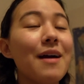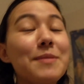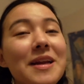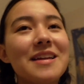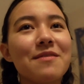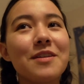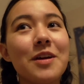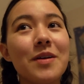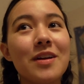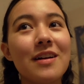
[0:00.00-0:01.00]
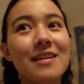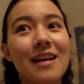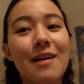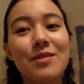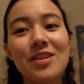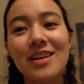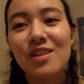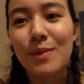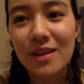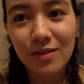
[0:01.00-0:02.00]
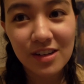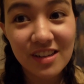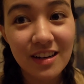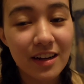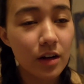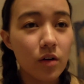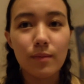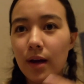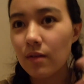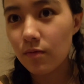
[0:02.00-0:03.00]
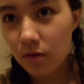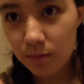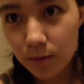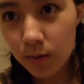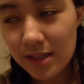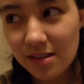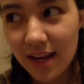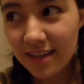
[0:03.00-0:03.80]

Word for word: I'm gonna end the video here because I'm just gonna spend the rest of the night going back and forth between set